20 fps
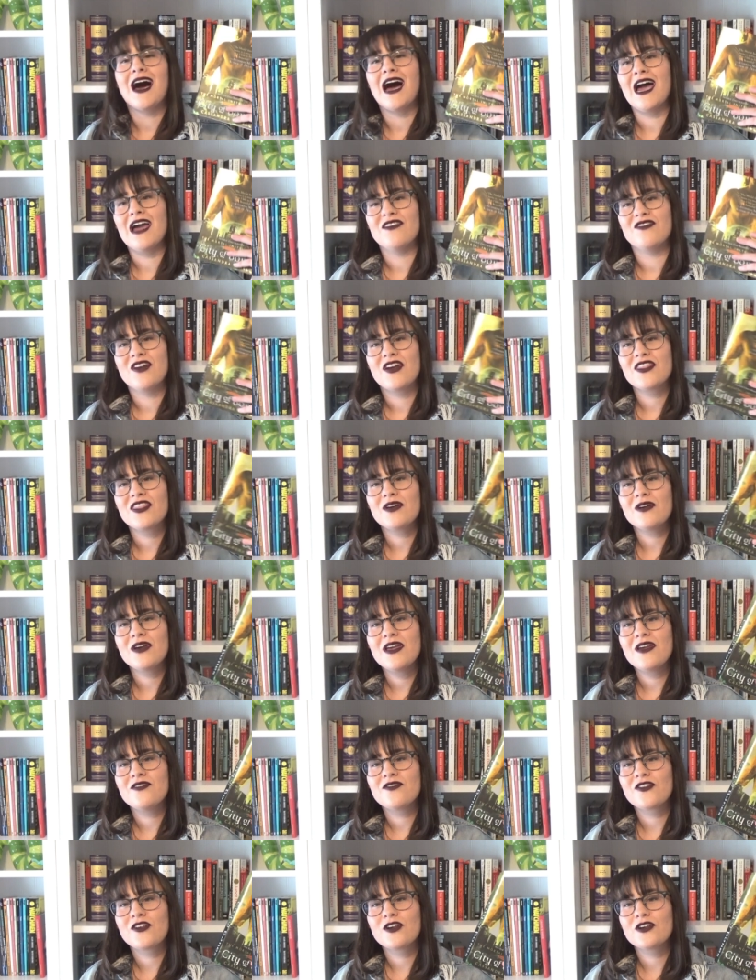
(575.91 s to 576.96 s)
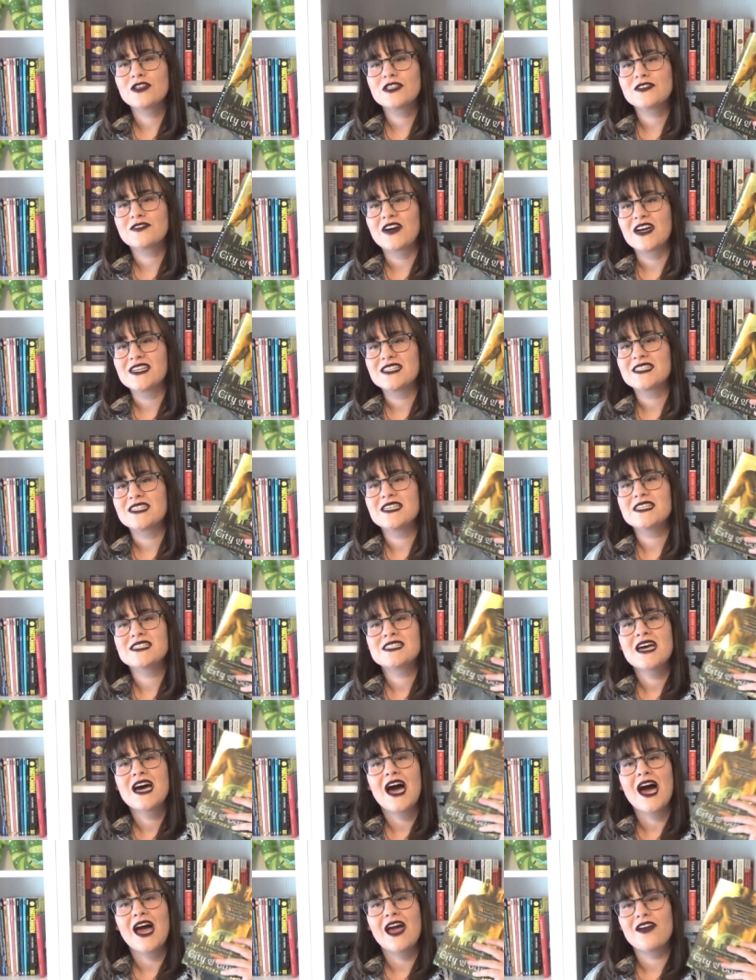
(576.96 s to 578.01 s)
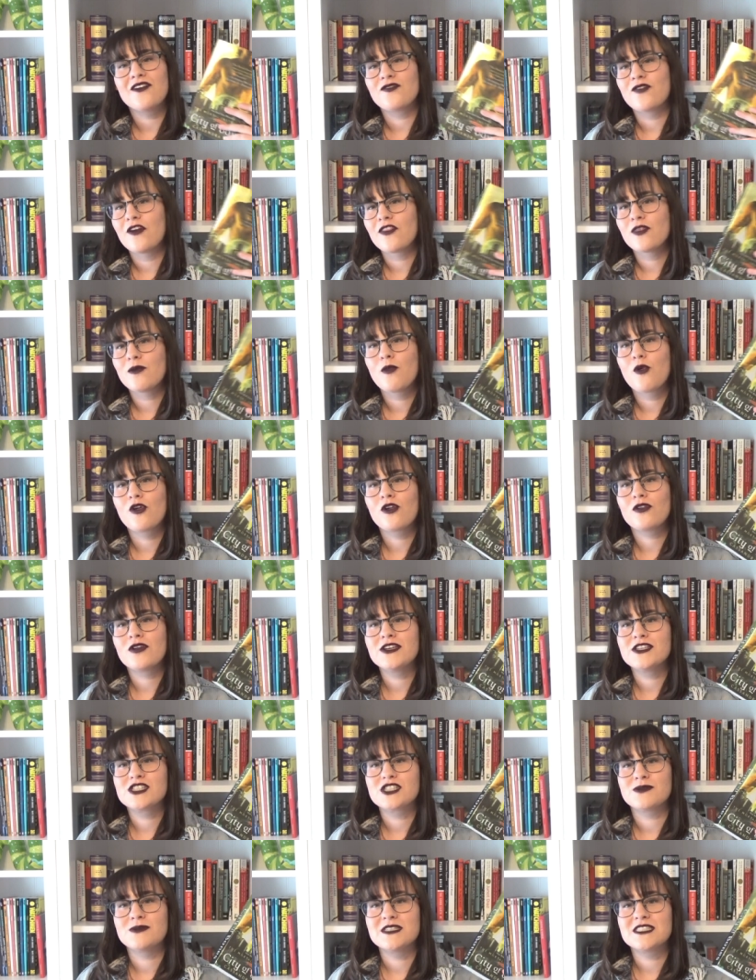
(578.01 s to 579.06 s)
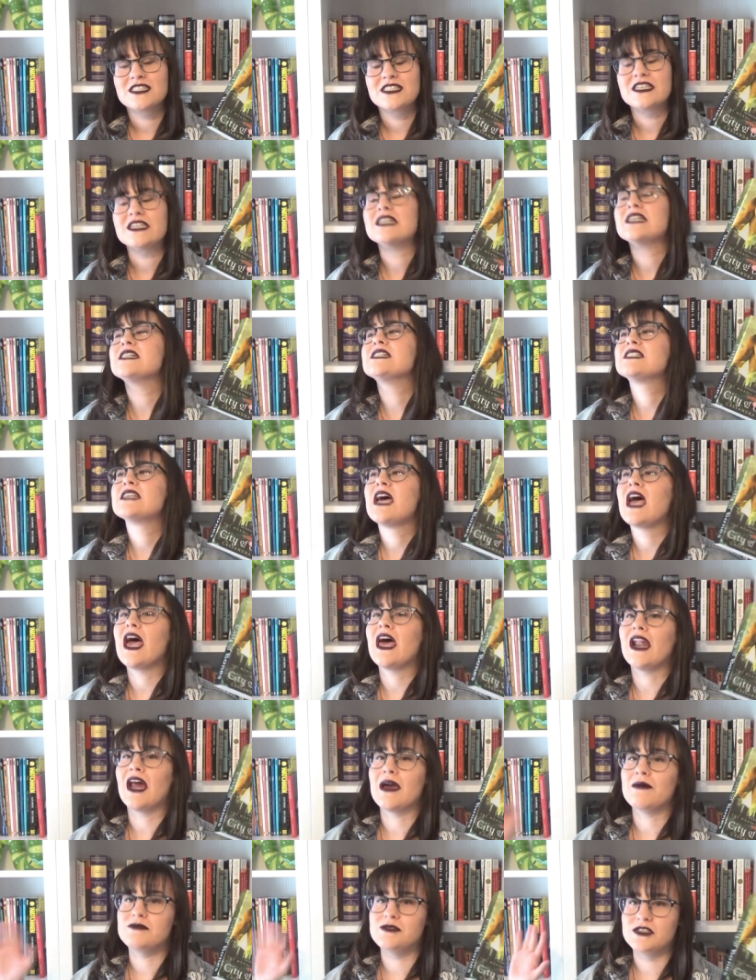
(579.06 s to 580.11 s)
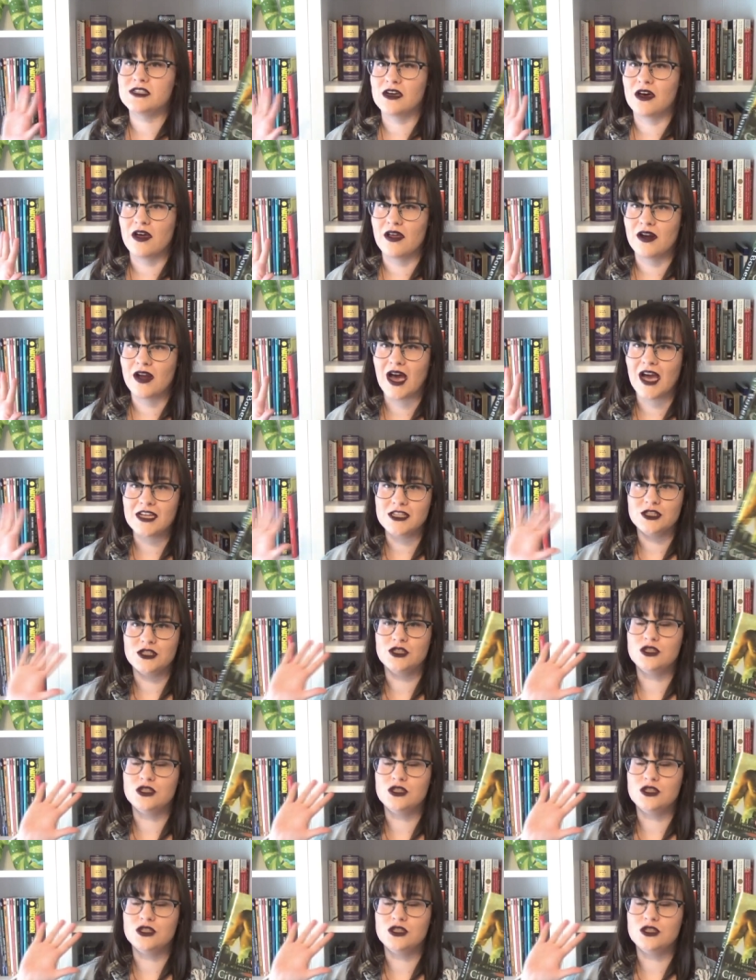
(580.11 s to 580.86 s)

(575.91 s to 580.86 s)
I have read the Infernal Devices, I have read the Mortal Instruments series, and I'm done. I